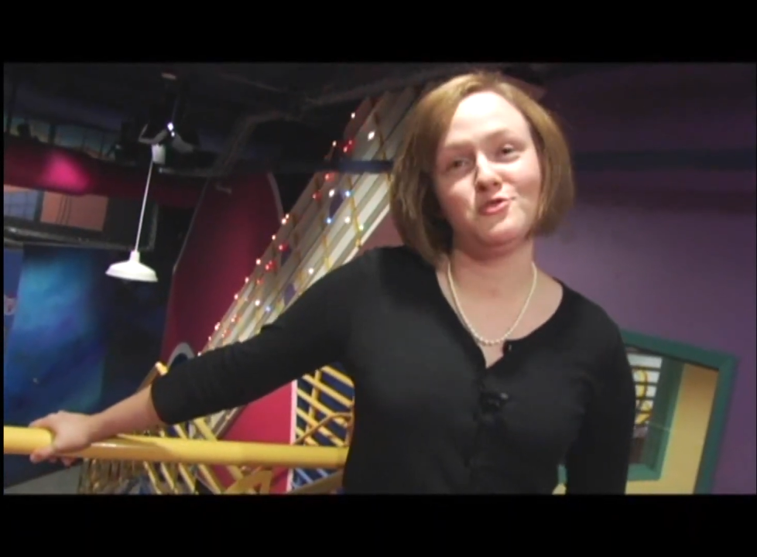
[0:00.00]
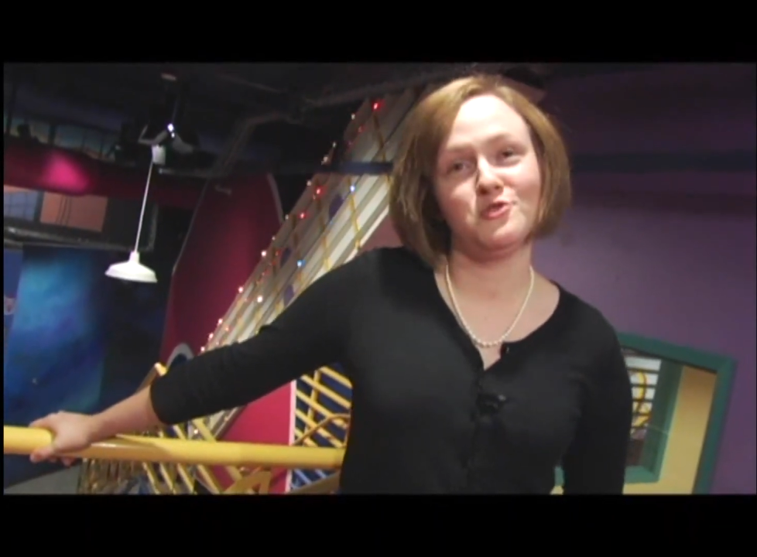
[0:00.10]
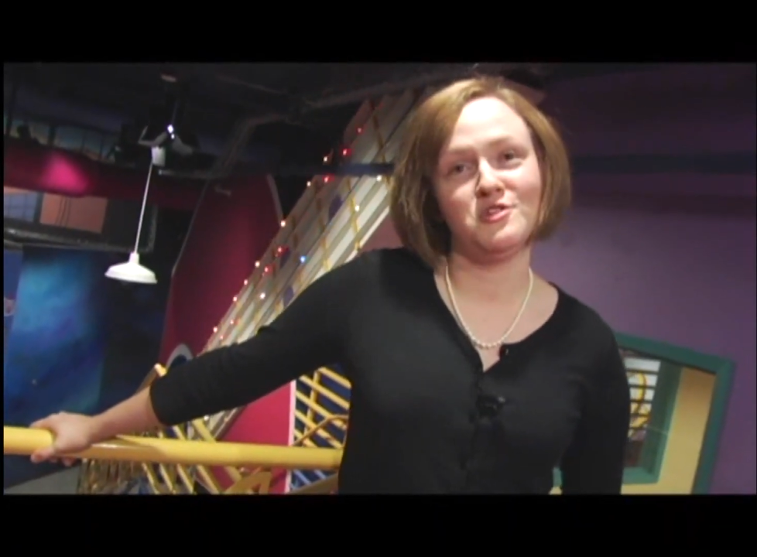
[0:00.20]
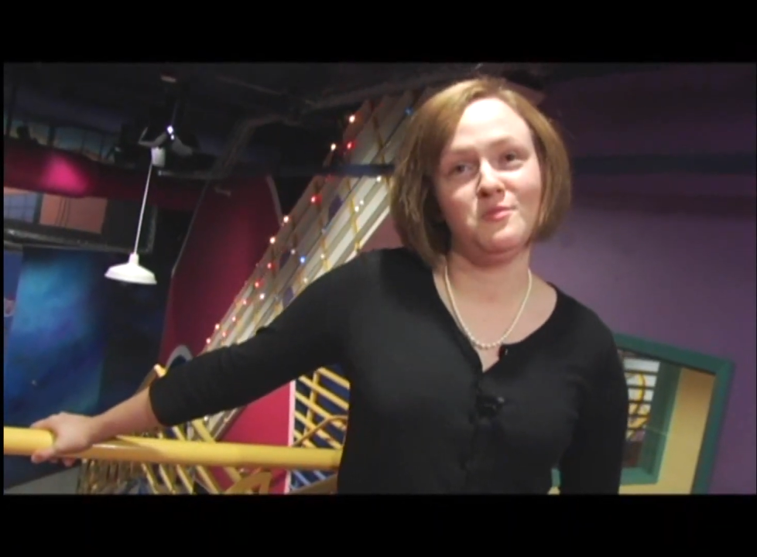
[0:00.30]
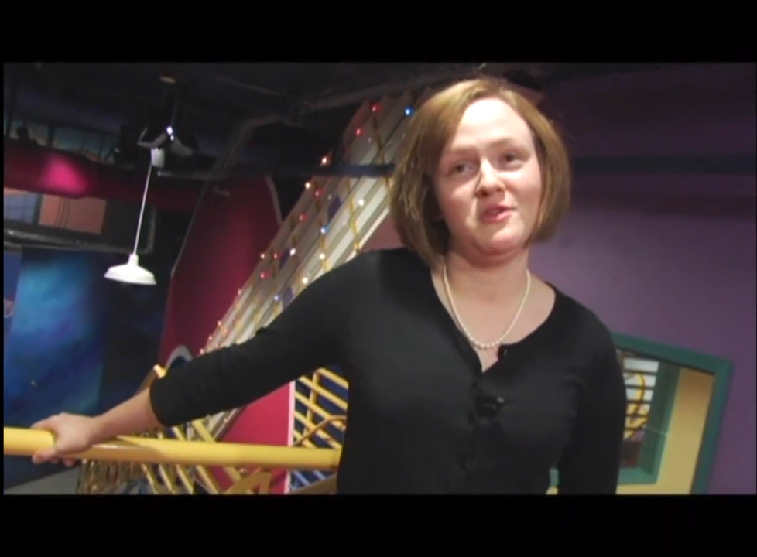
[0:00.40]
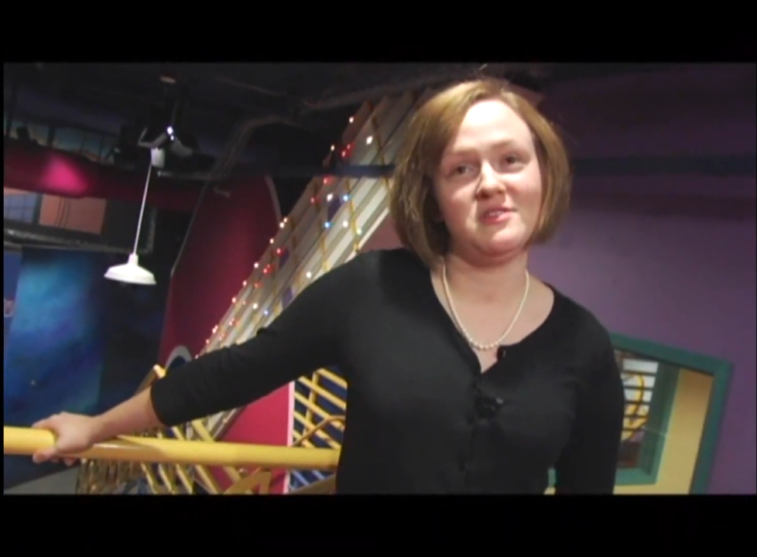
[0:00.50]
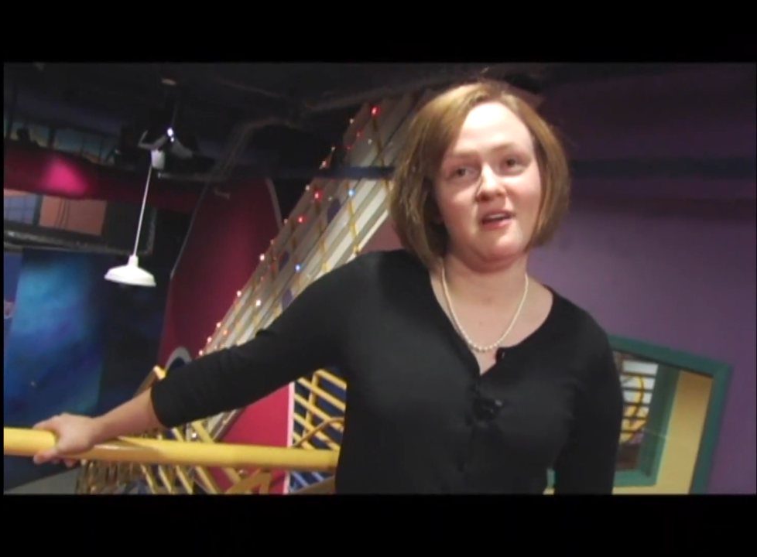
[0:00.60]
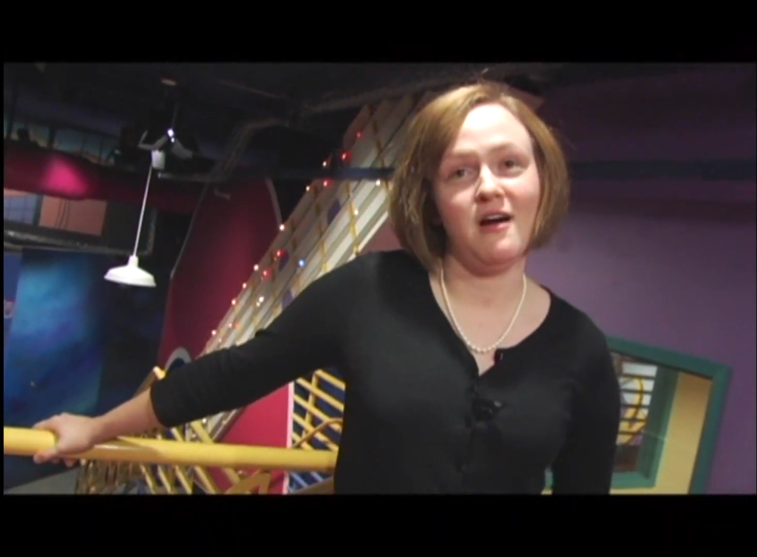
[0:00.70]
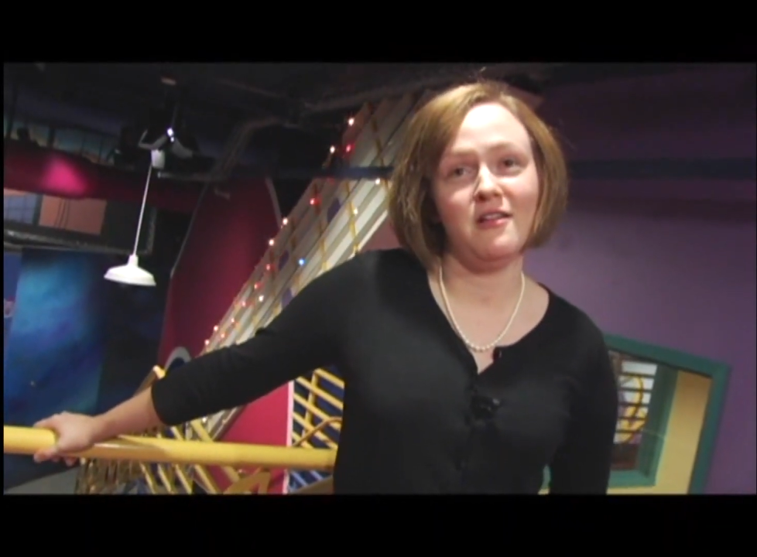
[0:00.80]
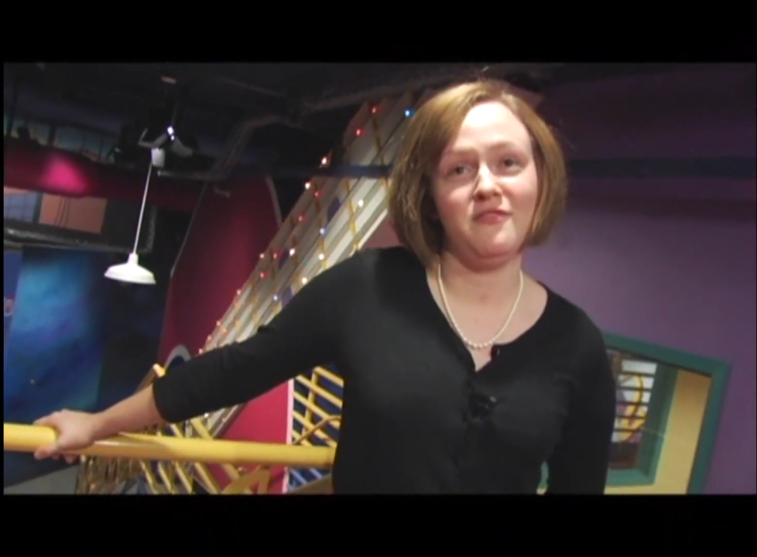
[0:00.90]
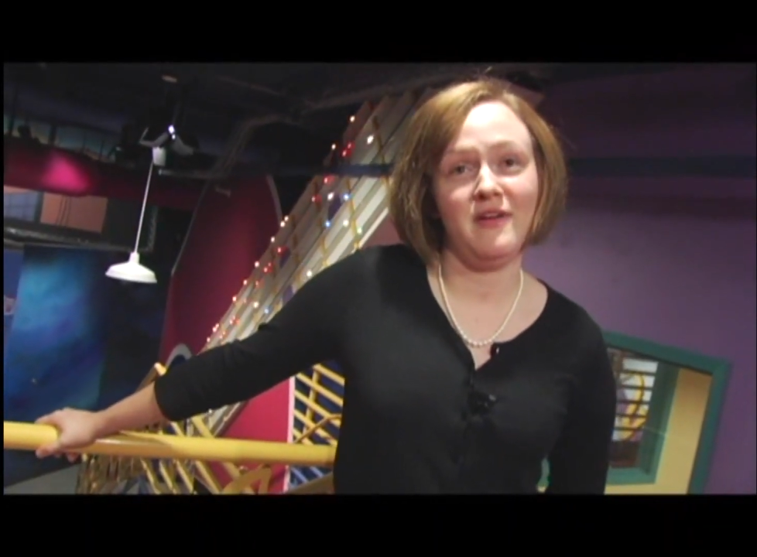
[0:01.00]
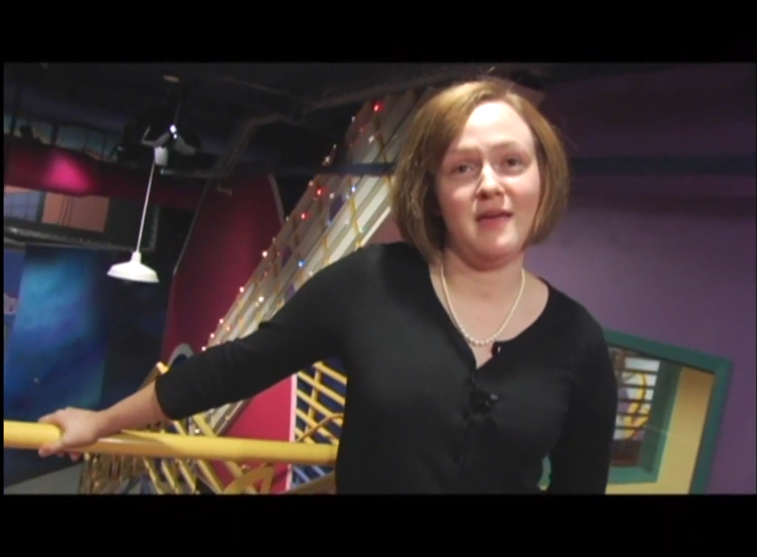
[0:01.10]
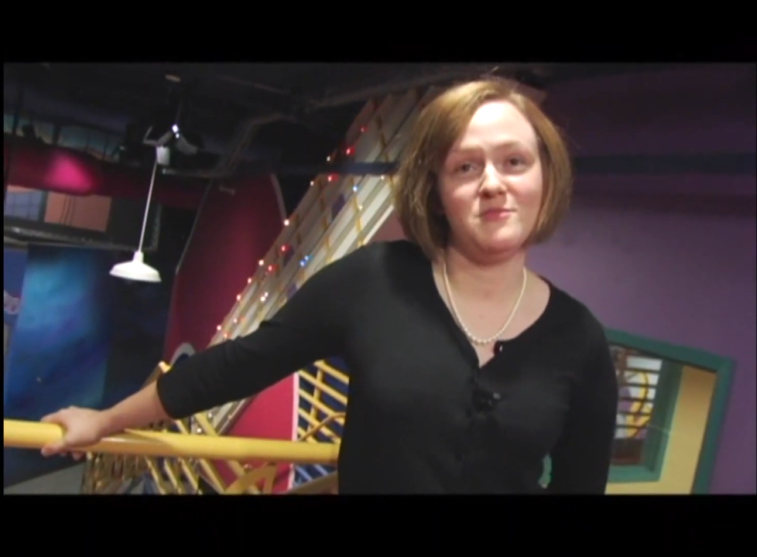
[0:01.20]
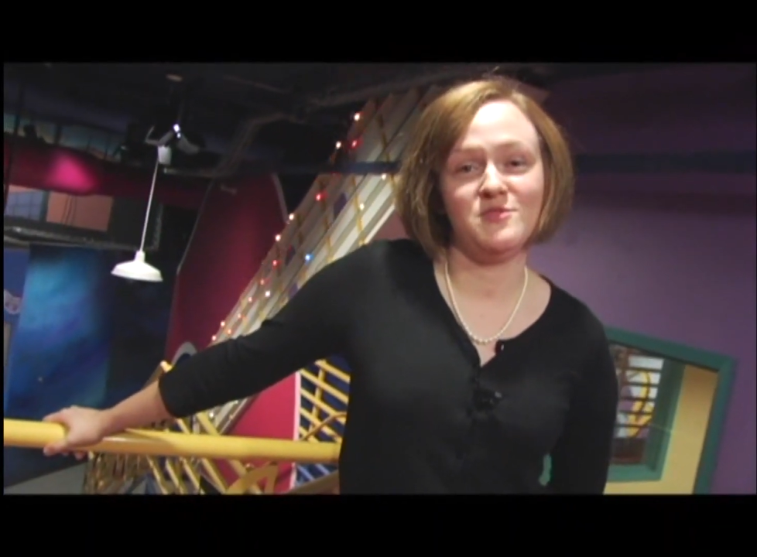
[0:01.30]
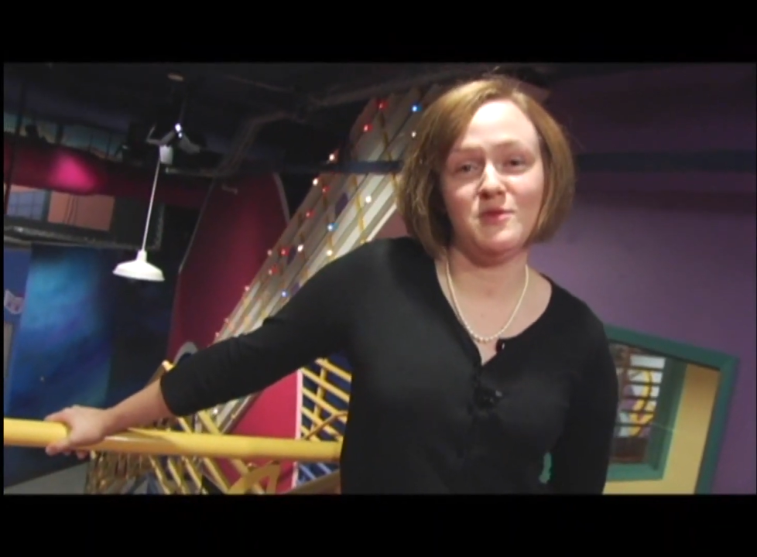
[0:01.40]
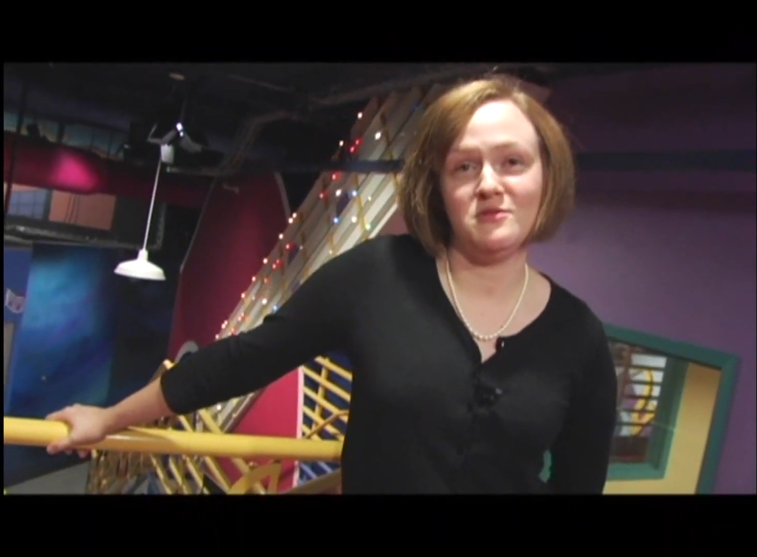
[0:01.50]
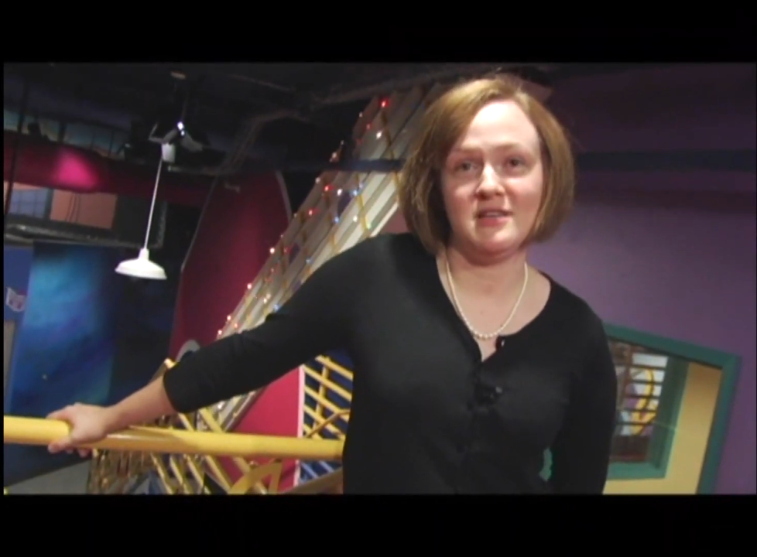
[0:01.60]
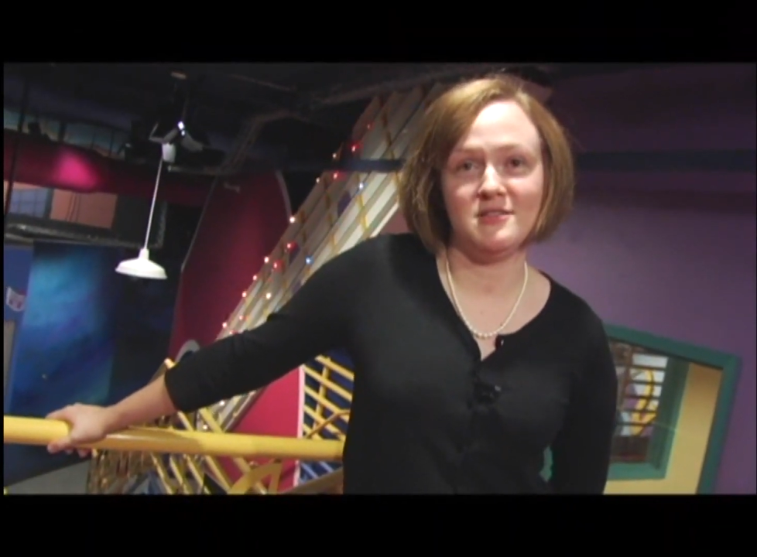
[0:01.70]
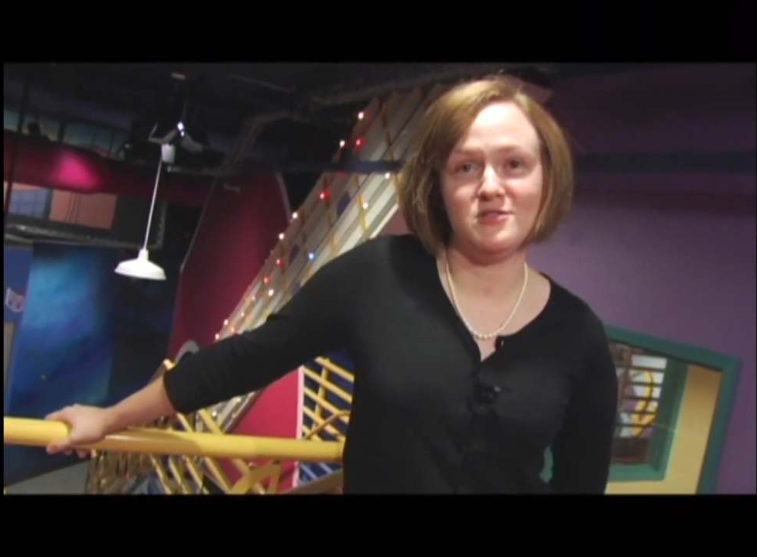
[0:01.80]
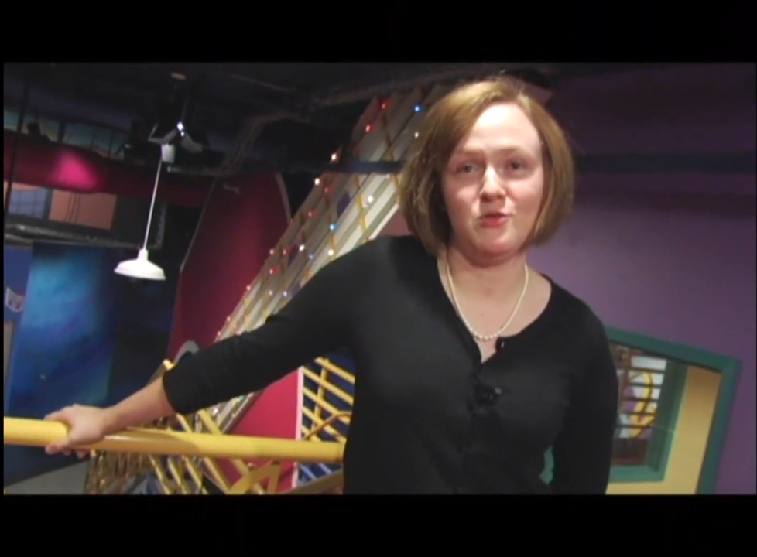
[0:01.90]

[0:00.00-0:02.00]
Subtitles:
Georgia Music Hall of Fame's music